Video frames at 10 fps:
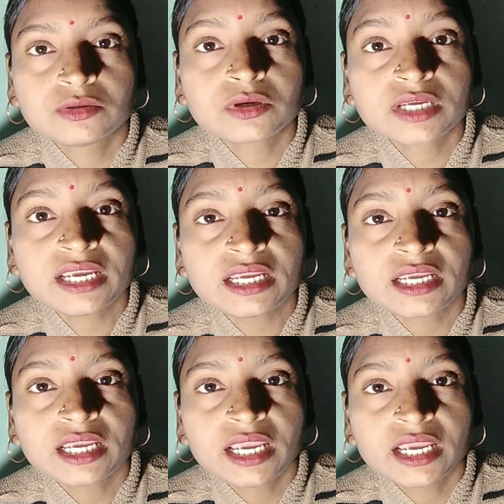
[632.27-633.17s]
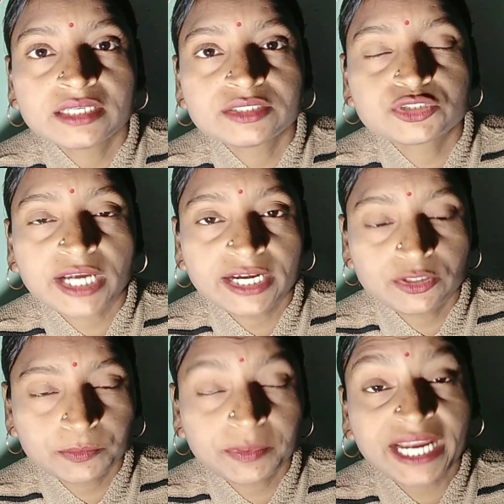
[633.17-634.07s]
Okay, try
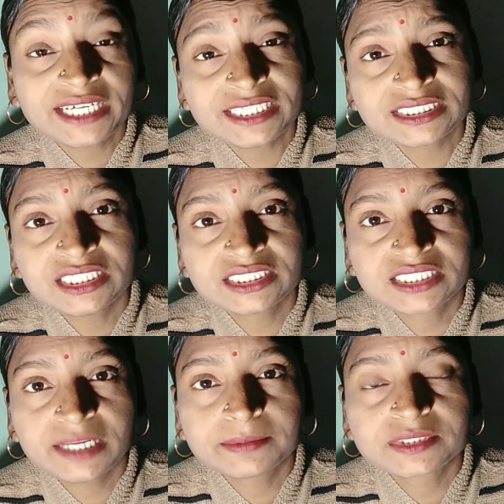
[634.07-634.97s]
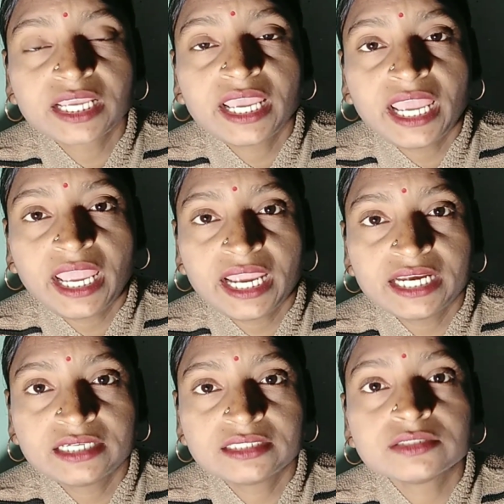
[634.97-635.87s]
to practice these tips
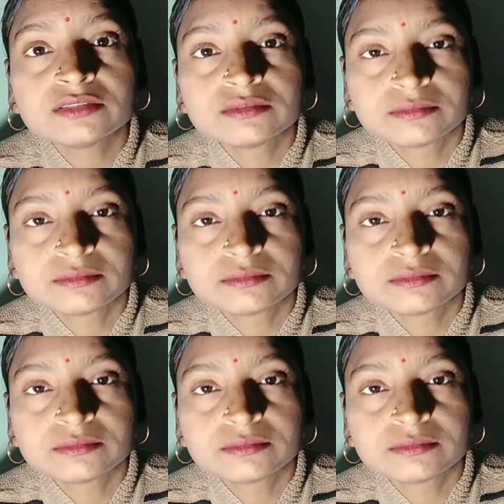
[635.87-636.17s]
and uh,